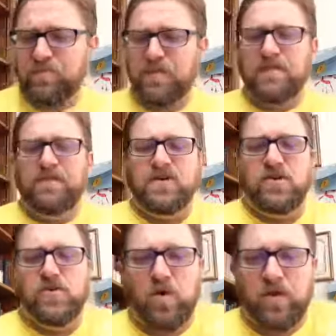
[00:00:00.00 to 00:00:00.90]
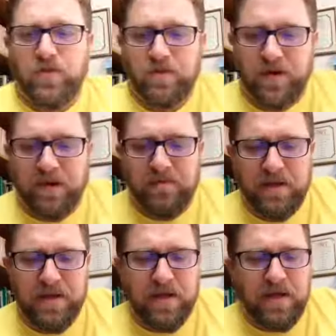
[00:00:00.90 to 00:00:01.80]
Ephesians 1 3.
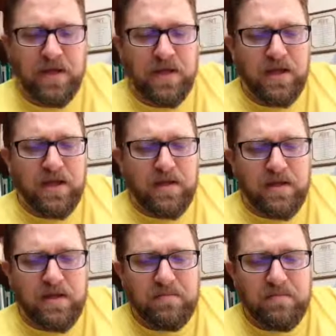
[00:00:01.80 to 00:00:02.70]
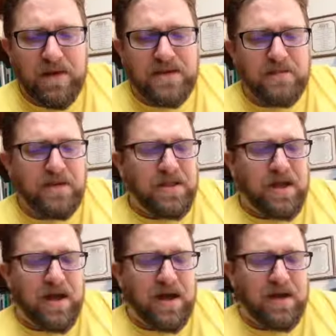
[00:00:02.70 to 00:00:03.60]
Blessed be the
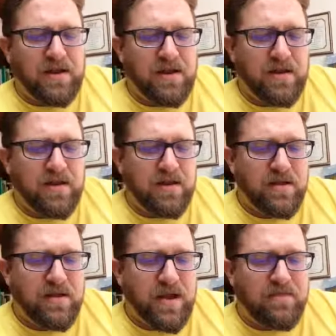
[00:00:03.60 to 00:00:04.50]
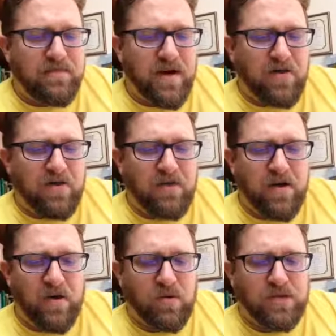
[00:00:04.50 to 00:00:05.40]
God and Father of our
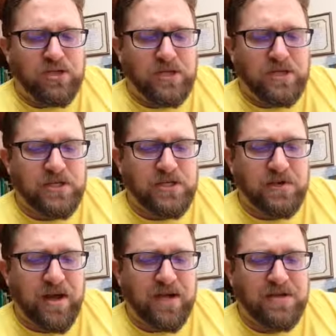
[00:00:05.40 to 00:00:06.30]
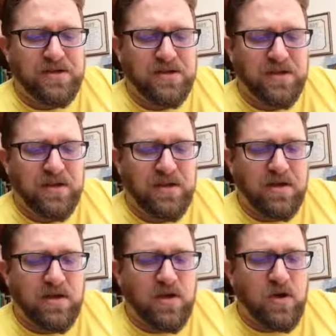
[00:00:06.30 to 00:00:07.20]
Lord Jesus Christ,
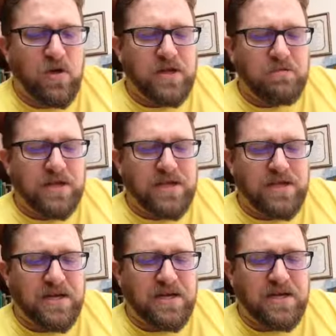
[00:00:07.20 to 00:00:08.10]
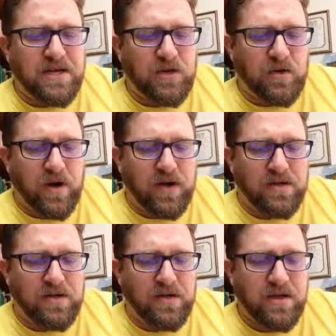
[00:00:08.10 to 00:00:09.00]
who has blessed us in
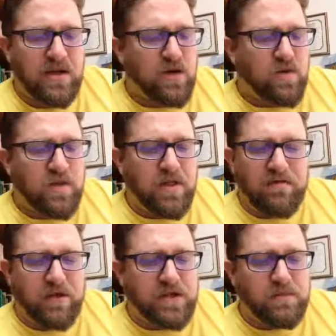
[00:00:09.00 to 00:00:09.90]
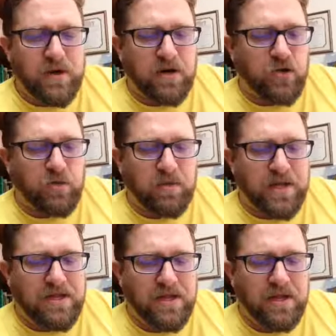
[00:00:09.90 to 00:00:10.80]
Christ with every spiritual
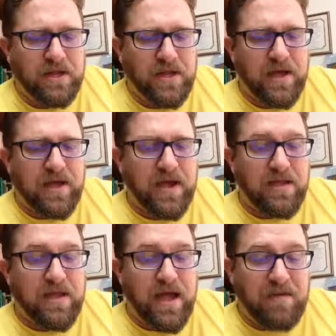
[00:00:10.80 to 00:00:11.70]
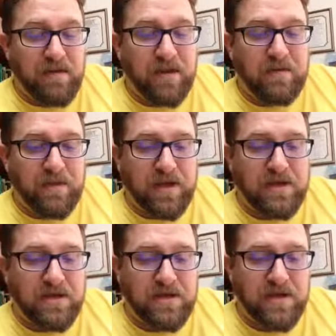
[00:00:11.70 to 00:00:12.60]
blessing in the heavenly
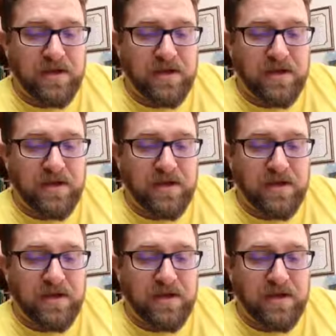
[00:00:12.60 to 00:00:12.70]
places